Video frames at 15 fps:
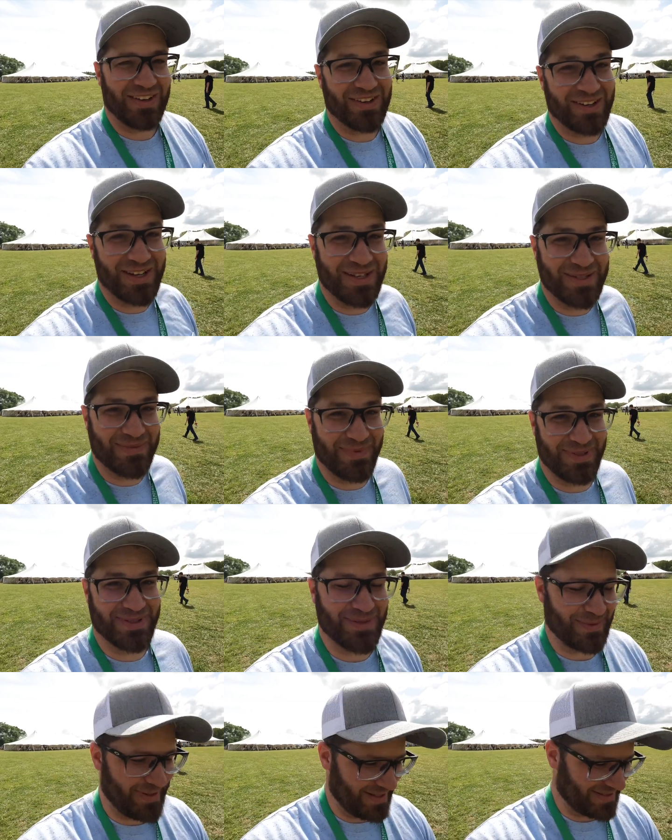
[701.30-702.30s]
her
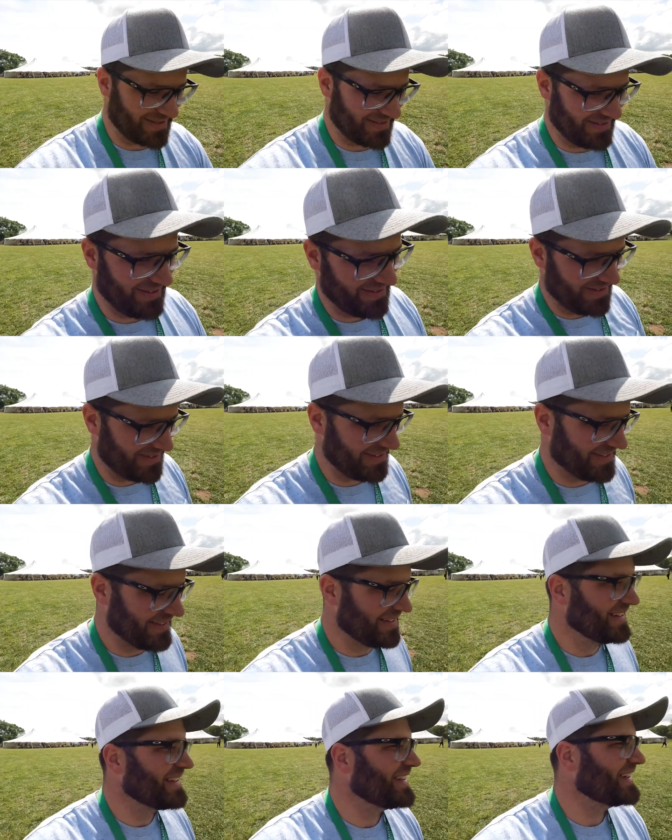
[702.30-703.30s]
husband's watching here.
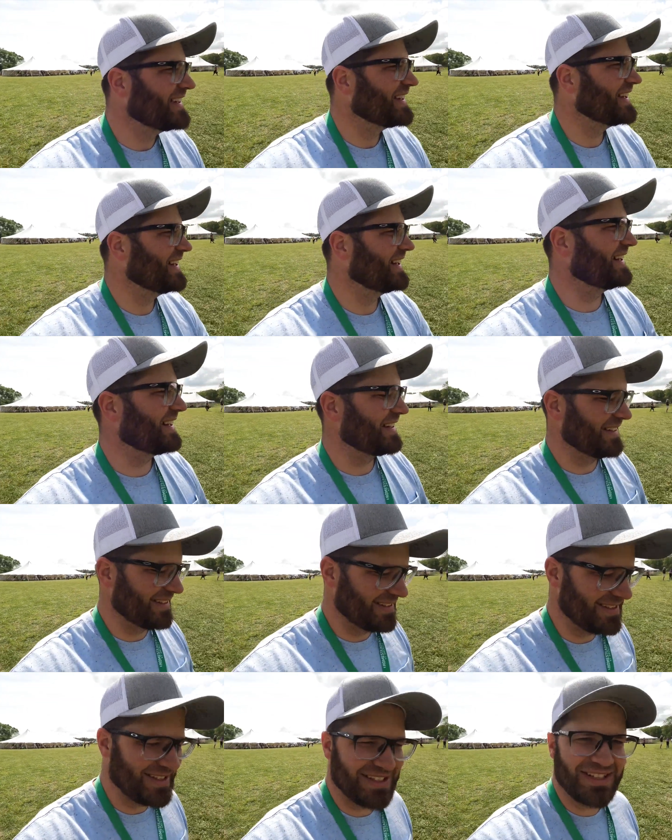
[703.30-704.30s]
Uh,
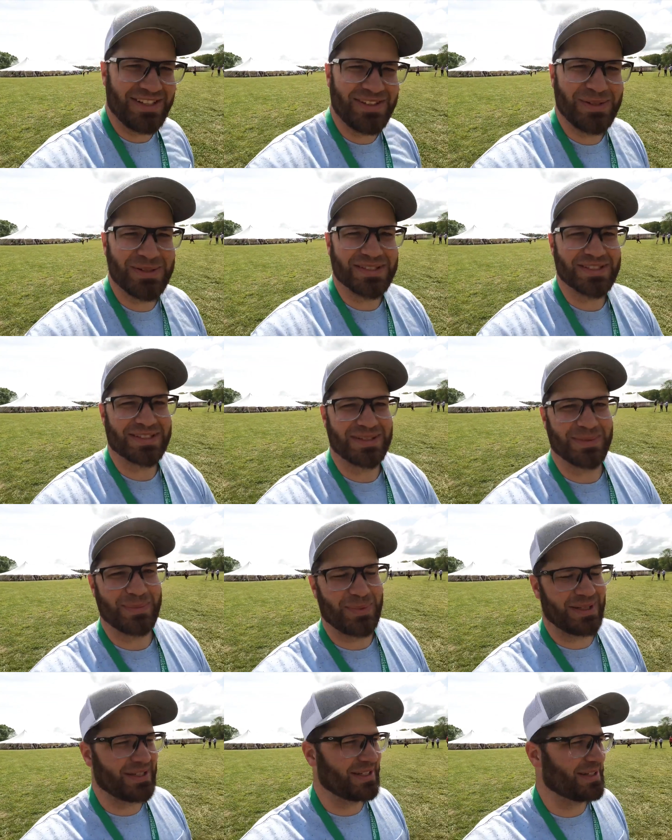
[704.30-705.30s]
cute as can
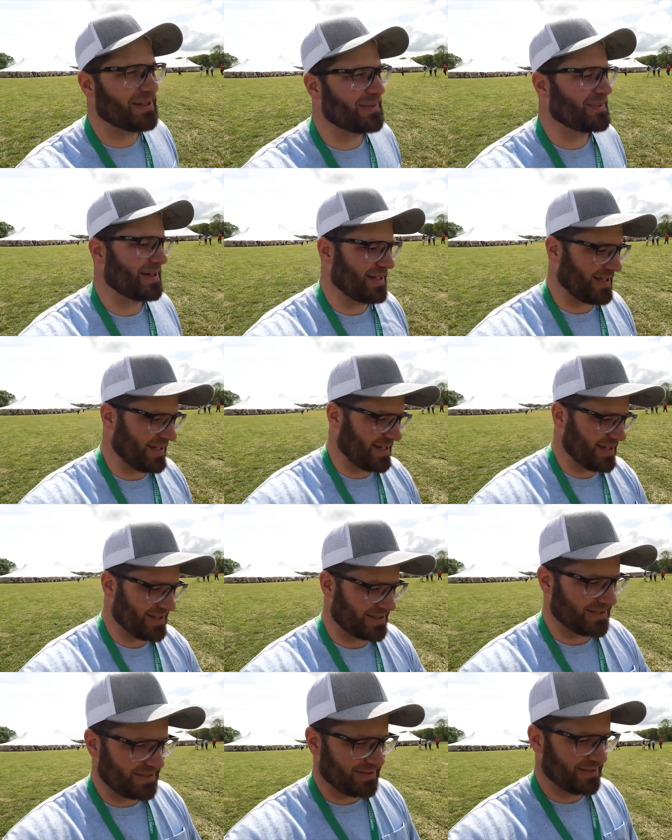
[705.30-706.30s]
be, oh my
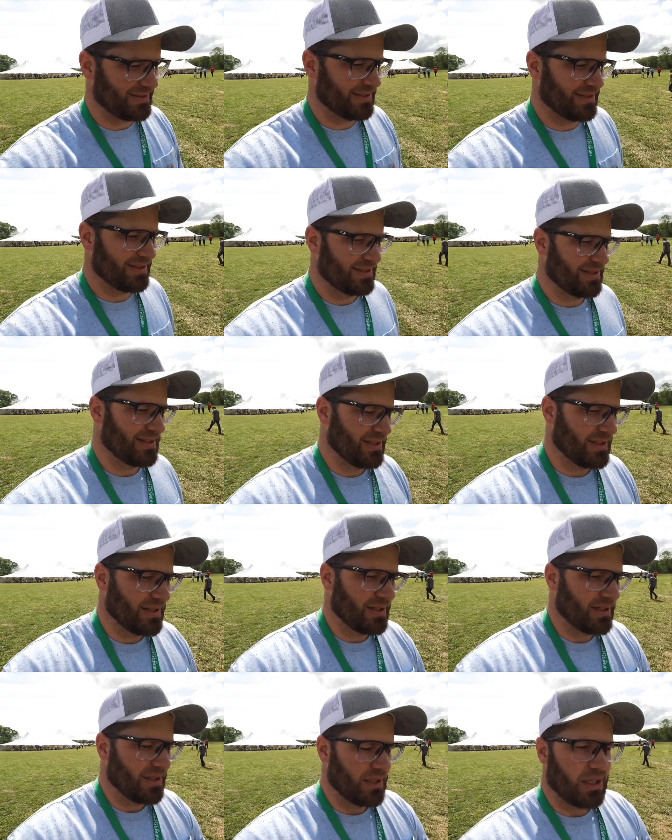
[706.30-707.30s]
gosh.
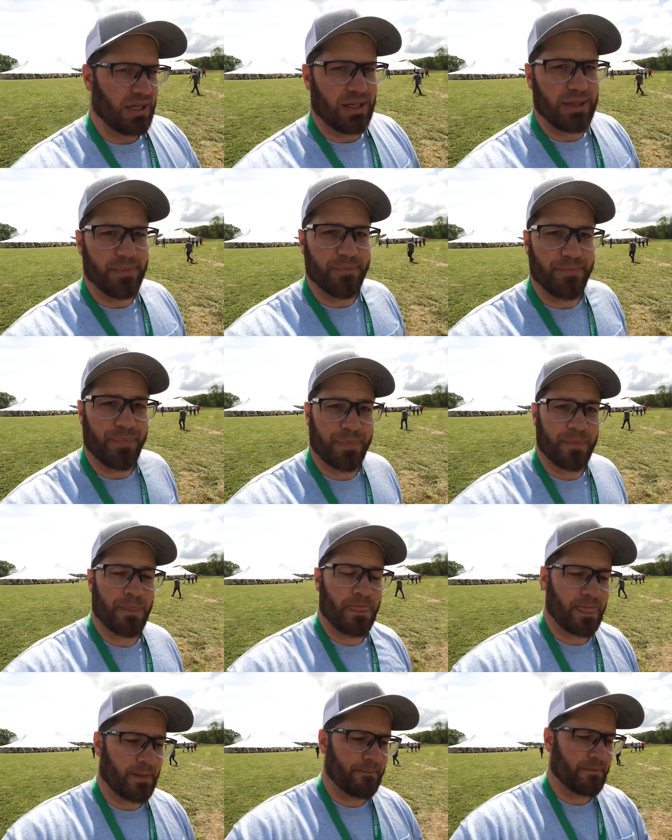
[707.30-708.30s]
Um,
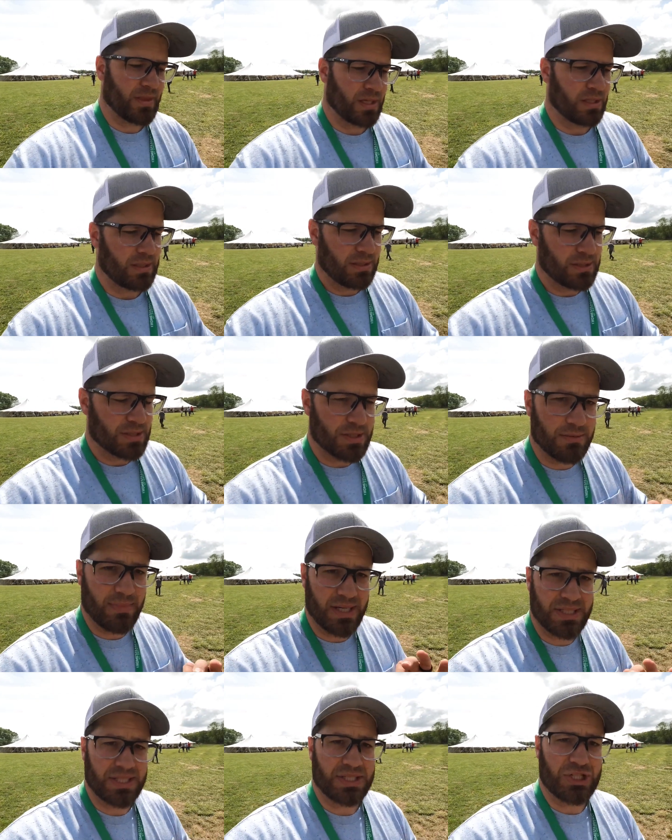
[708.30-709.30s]
so my
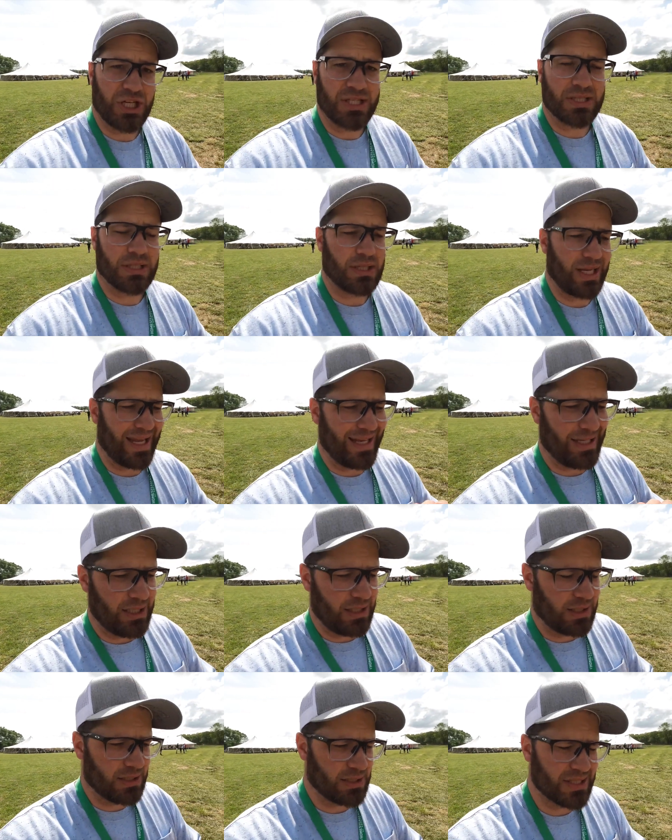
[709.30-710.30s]
suggestion,
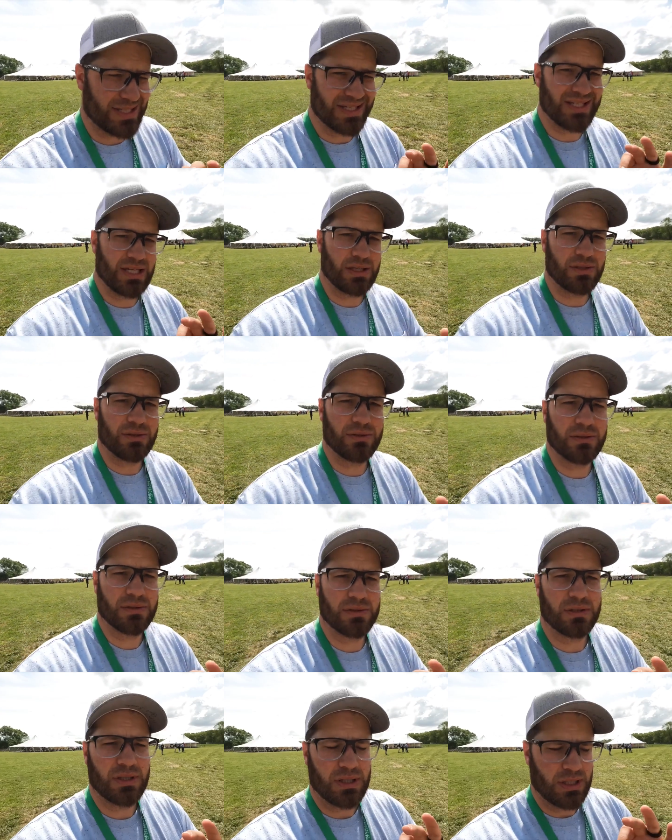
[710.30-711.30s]
any single
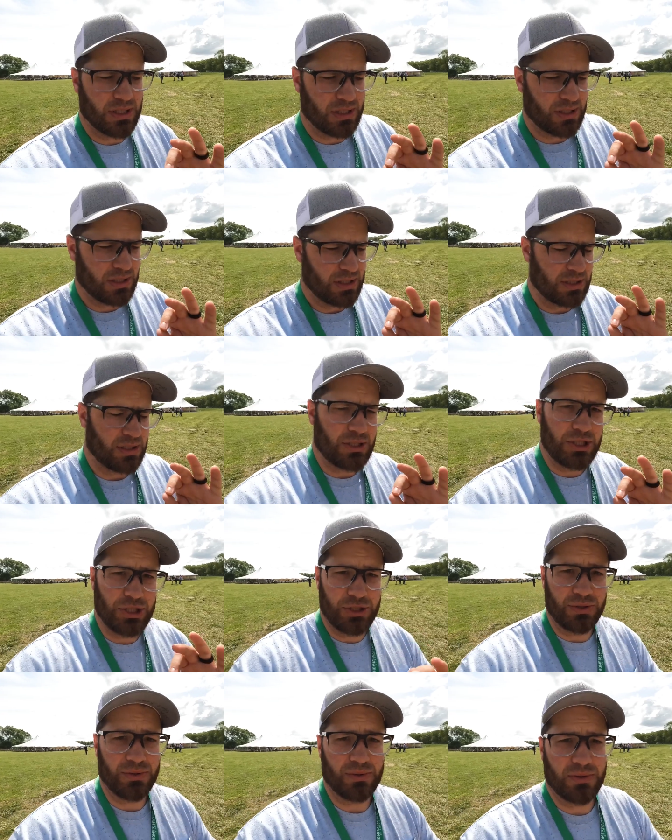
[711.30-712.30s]

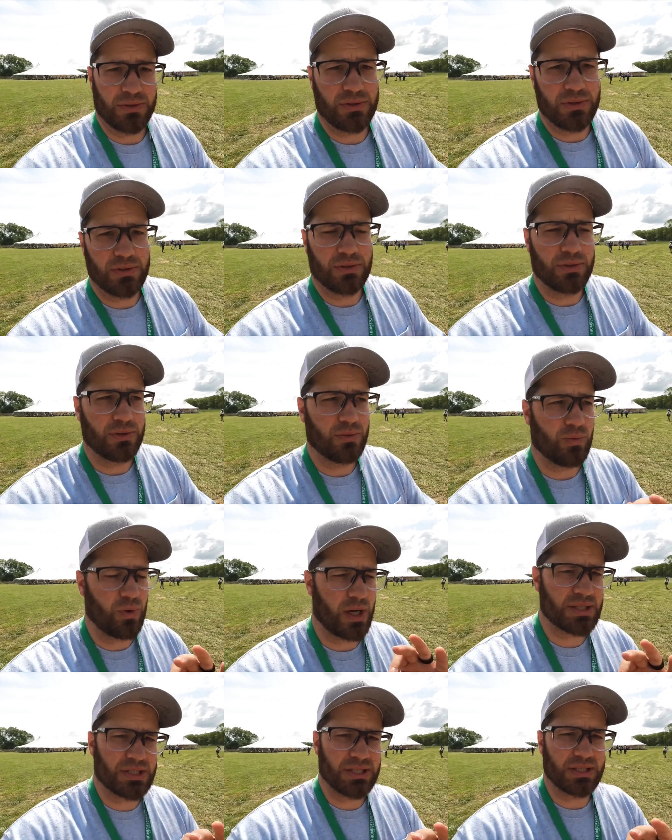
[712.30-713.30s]
dude
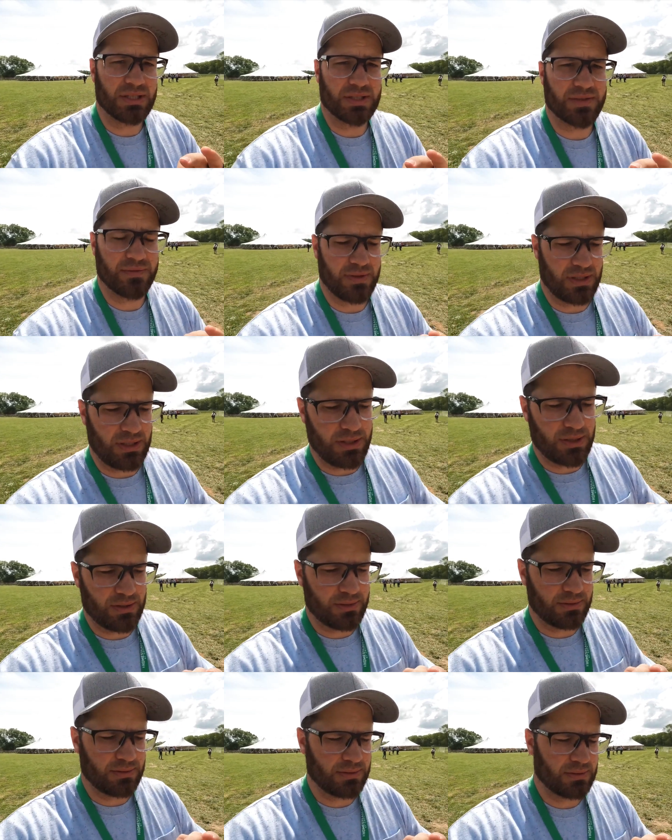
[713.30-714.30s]
watching this video,